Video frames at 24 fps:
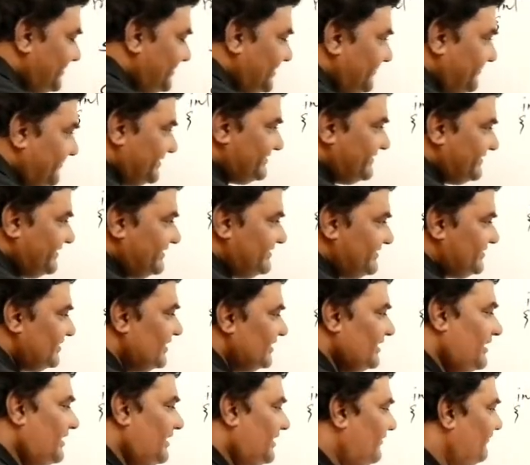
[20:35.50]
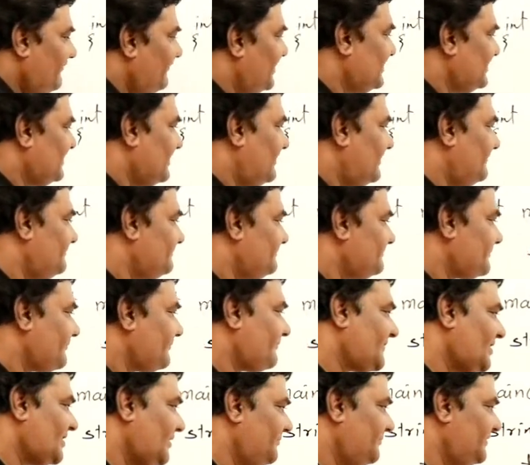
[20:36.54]
display a message.
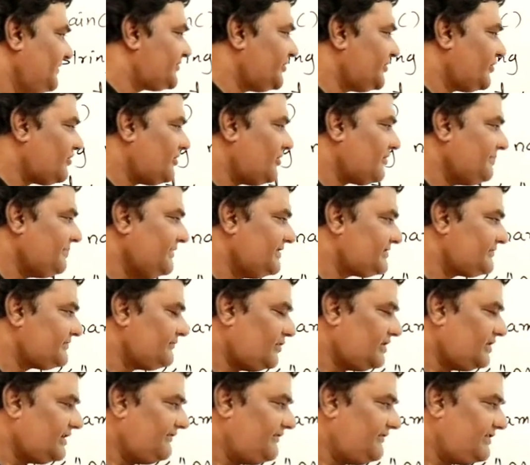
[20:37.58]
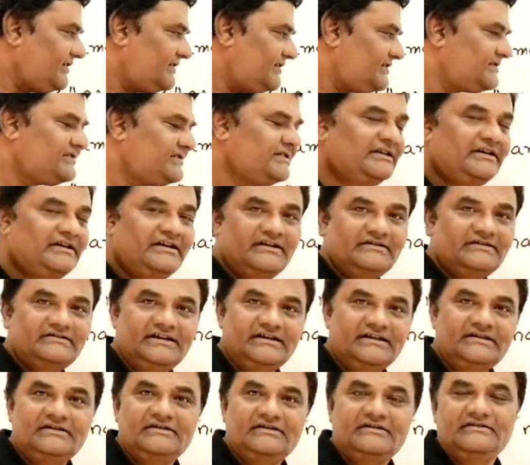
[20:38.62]
Welcome Mr. or Miss, whatever it is,
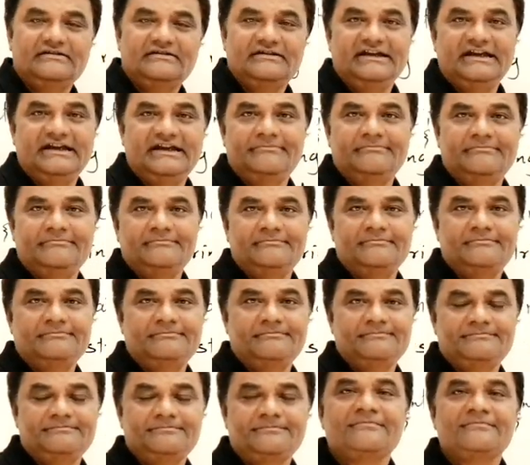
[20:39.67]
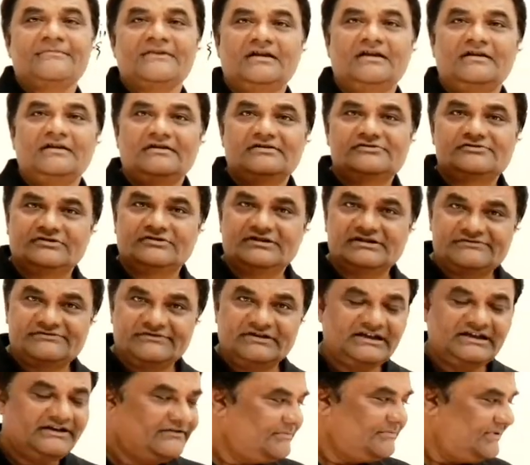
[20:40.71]
then name. So this
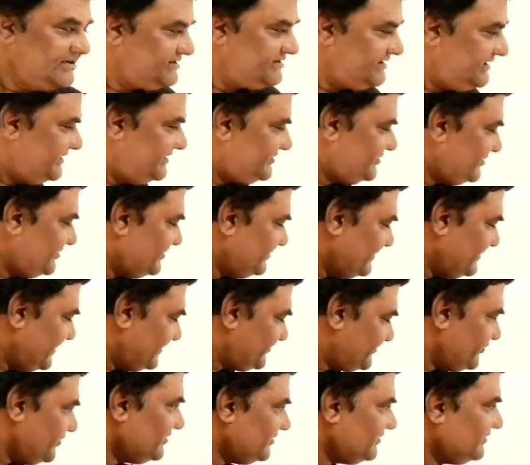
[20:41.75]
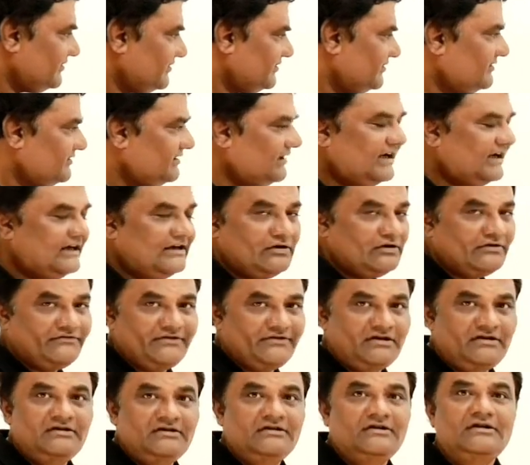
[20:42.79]
will give a message. That's all. End
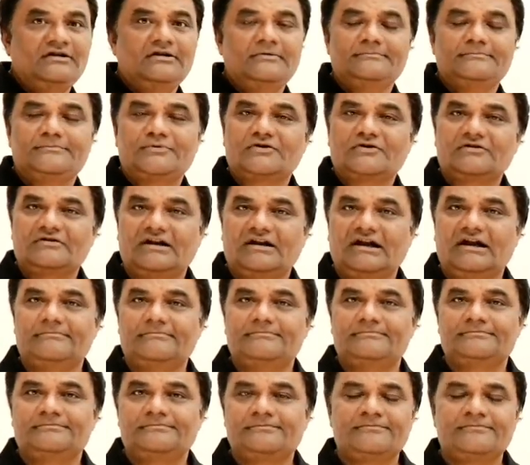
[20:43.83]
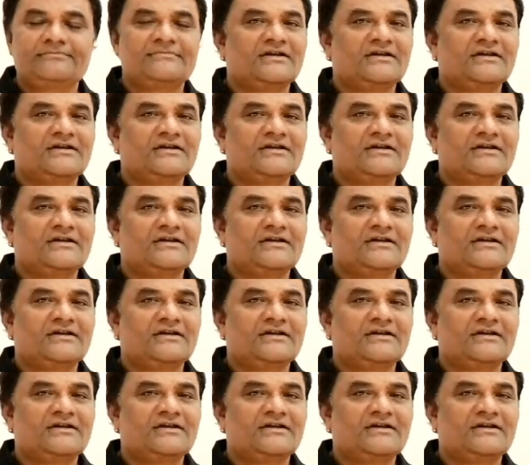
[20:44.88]
of a program.